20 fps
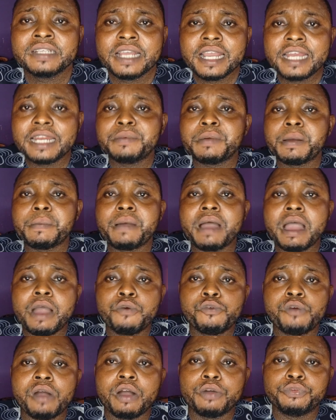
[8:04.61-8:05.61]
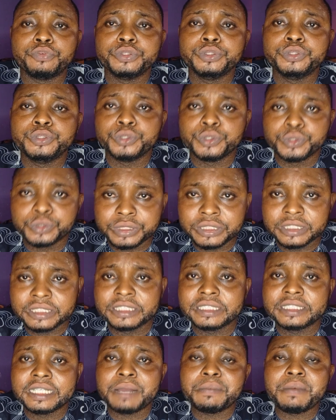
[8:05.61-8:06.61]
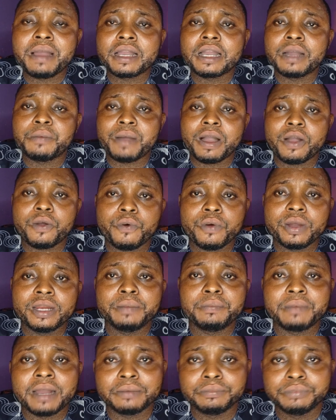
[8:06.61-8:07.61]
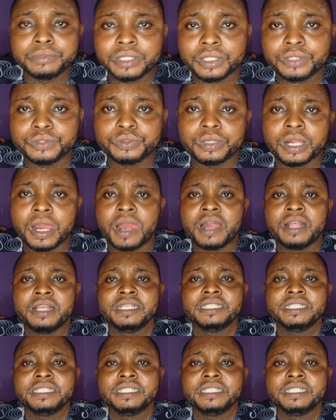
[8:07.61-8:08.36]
And then my bar one feed you. You can mark on my call and jewel.